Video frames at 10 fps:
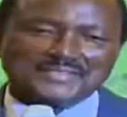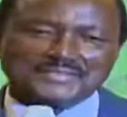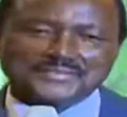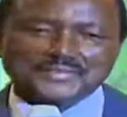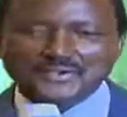
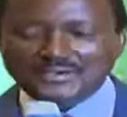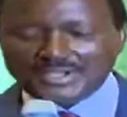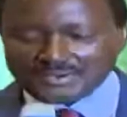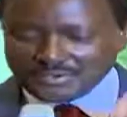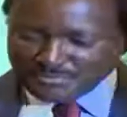So
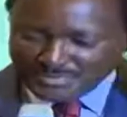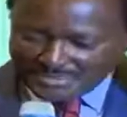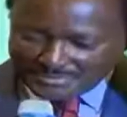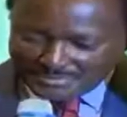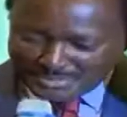I hope
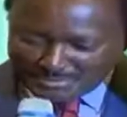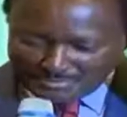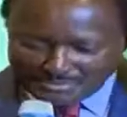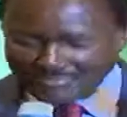mother has been able to